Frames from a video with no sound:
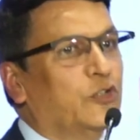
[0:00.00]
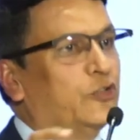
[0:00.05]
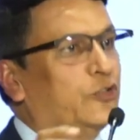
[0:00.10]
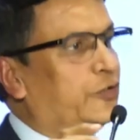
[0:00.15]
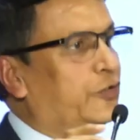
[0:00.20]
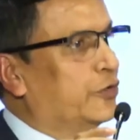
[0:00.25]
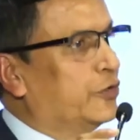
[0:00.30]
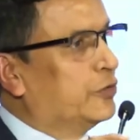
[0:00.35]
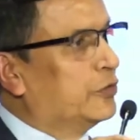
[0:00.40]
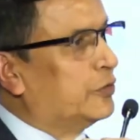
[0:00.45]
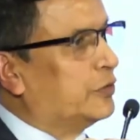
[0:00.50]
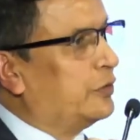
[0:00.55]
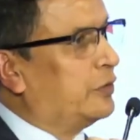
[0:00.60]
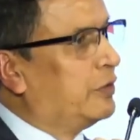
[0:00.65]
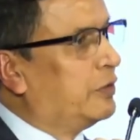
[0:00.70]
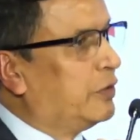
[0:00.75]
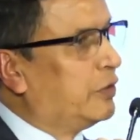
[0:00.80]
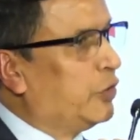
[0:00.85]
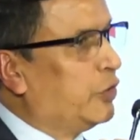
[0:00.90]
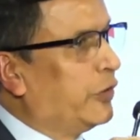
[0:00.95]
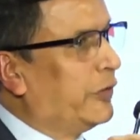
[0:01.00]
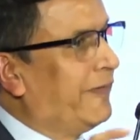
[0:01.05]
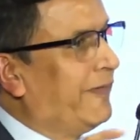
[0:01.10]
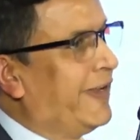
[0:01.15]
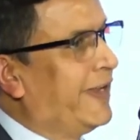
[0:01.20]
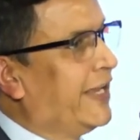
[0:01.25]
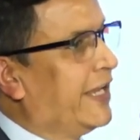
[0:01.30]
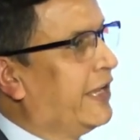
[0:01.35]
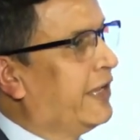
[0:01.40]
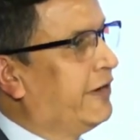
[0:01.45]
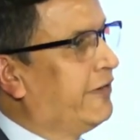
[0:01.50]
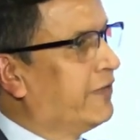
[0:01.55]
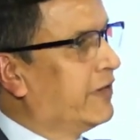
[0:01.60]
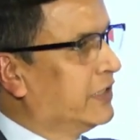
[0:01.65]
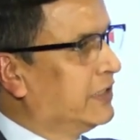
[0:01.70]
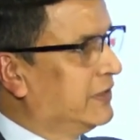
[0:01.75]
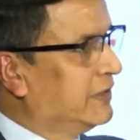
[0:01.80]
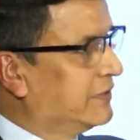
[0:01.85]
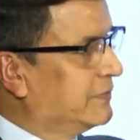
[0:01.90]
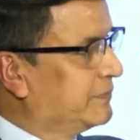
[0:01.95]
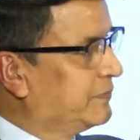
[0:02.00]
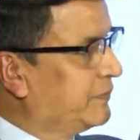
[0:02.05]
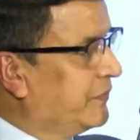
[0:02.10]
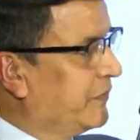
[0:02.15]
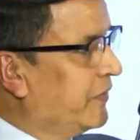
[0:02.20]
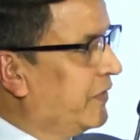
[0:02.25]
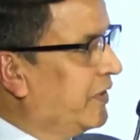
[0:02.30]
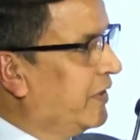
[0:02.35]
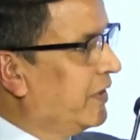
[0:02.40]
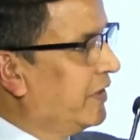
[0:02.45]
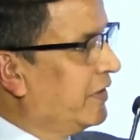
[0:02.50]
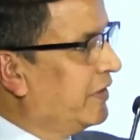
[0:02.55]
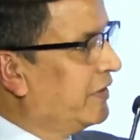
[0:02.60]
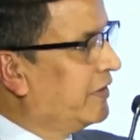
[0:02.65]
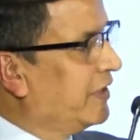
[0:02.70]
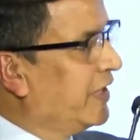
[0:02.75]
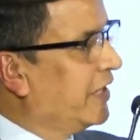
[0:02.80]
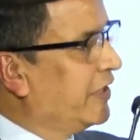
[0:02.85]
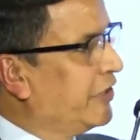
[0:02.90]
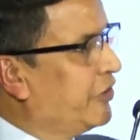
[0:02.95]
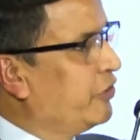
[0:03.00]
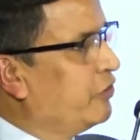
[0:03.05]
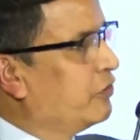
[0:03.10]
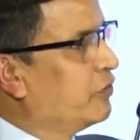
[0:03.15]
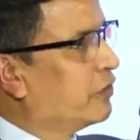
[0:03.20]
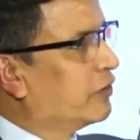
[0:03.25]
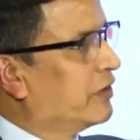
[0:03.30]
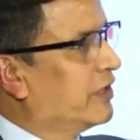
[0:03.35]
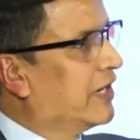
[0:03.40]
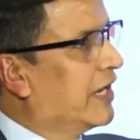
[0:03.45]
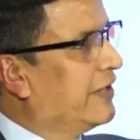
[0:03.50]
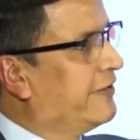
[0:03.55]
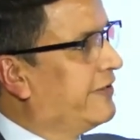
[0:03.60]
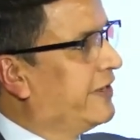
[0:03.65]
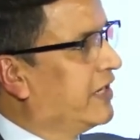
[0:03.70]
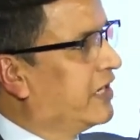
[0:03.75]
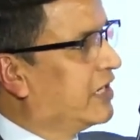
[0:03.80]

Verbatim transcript: So, good evening, everyone. Thank you, organizing